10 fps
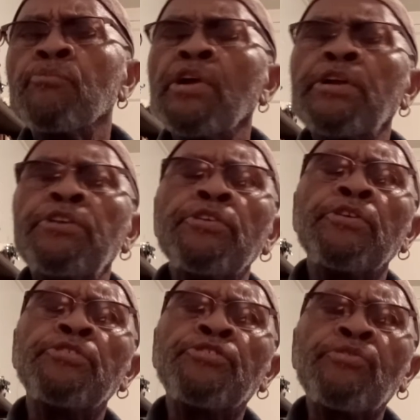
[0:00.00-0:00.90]
run into
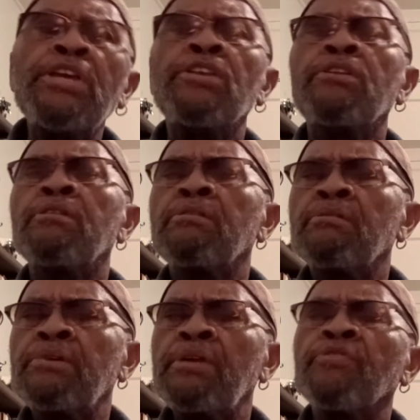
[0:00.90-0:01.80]
the street
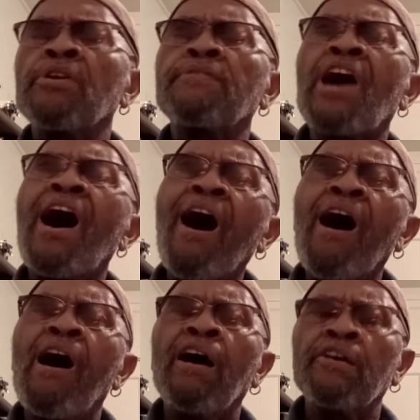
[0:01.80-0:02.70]
in front of
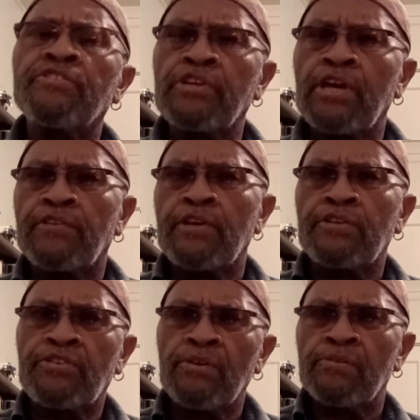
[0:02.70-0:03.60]
cars to get their
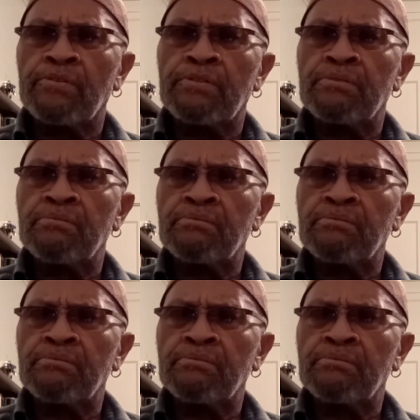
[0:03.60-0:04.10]
children.